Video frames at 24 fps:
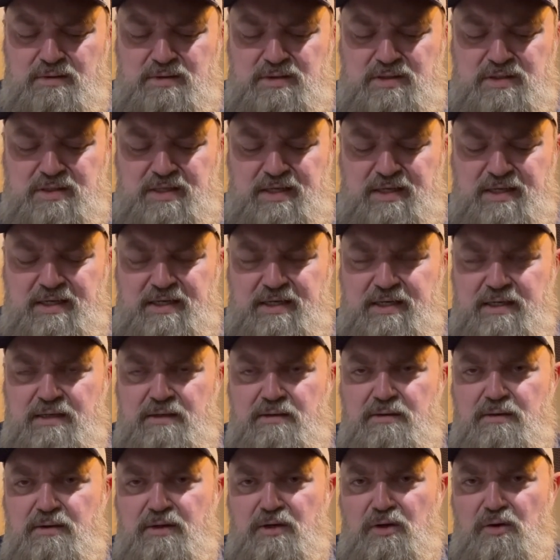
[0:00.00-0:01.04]

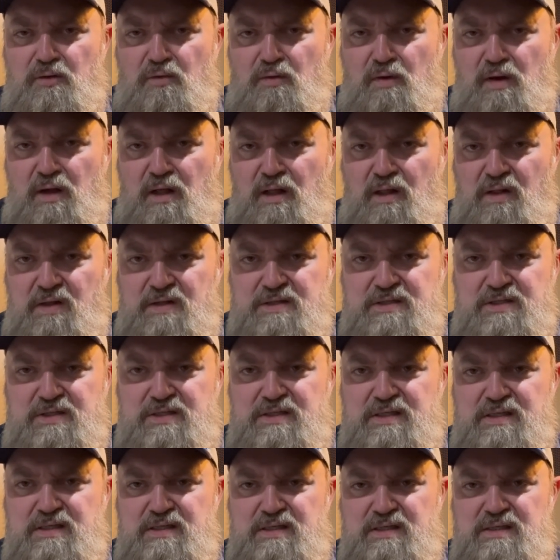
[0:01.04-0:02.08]
seeing
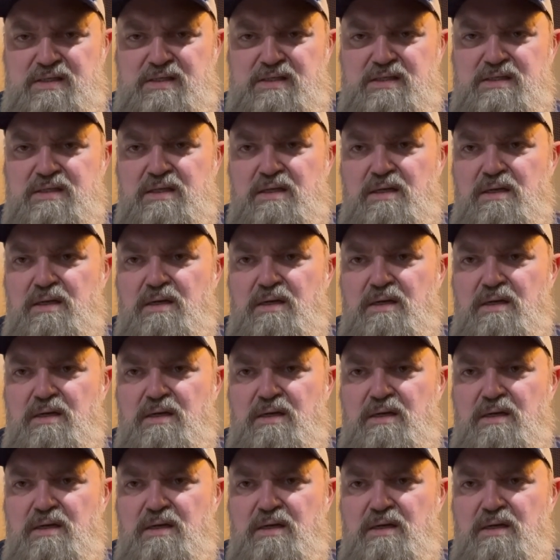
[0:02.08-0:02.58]
neurologists.